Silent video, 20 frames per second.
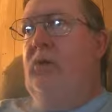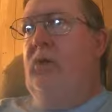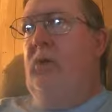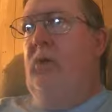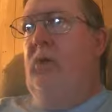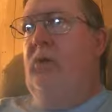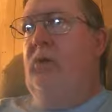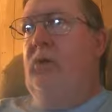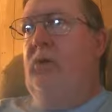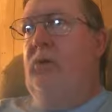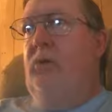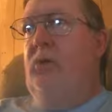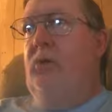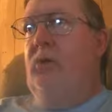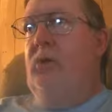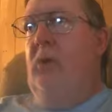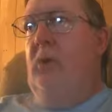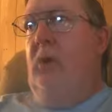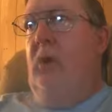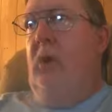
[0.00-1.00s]

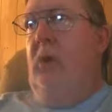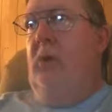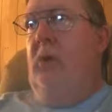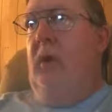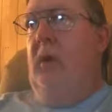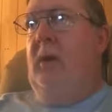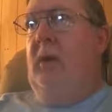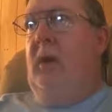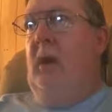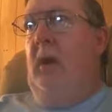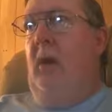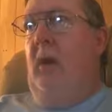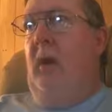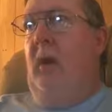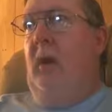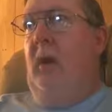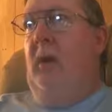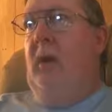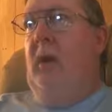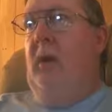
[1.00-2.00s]
citizens that
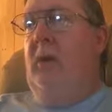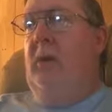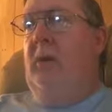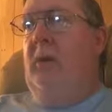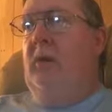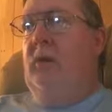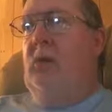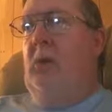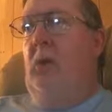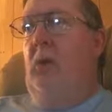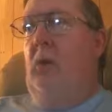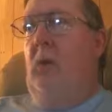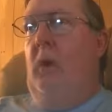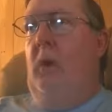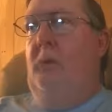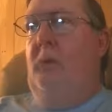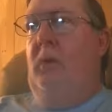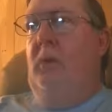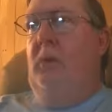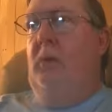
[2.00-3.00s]
carry a concealed
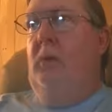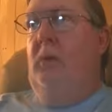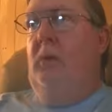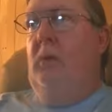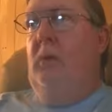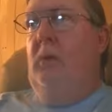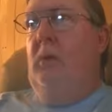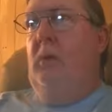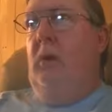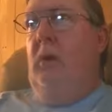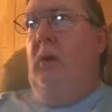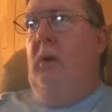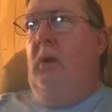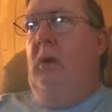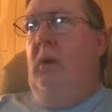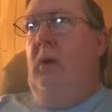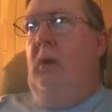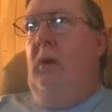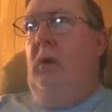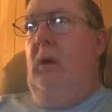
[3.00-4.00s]
weapon
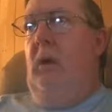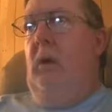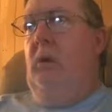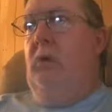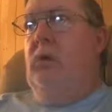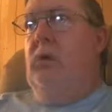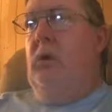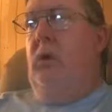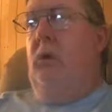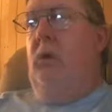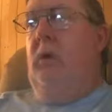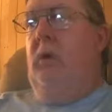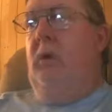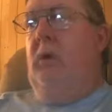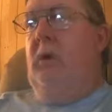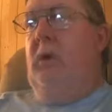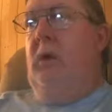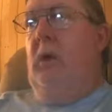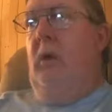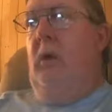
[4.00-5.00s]
and shooting
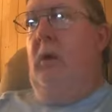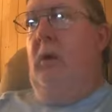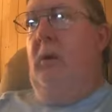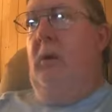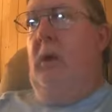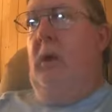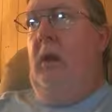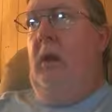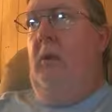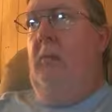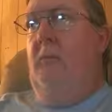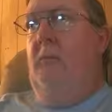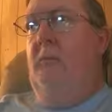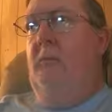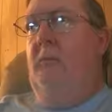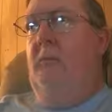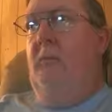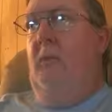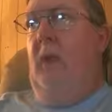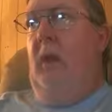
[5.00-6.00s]
and killing them
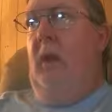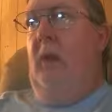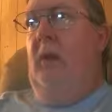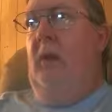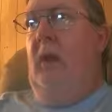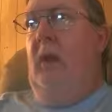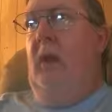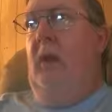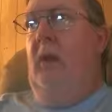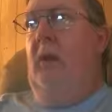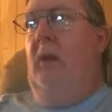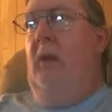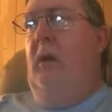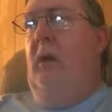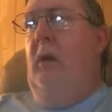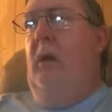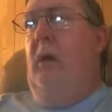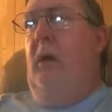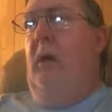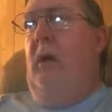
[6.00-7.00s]
and then
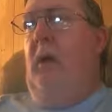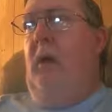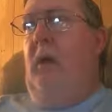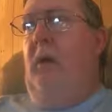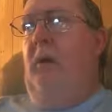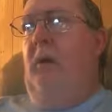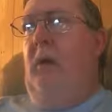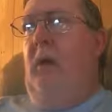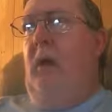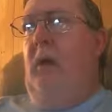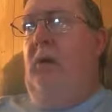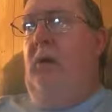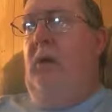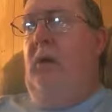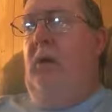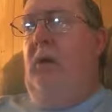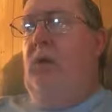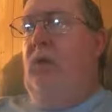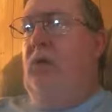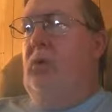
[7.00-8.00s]
and then
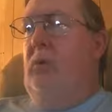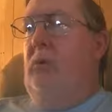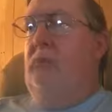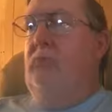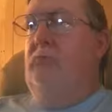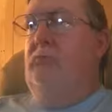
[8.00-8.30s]
these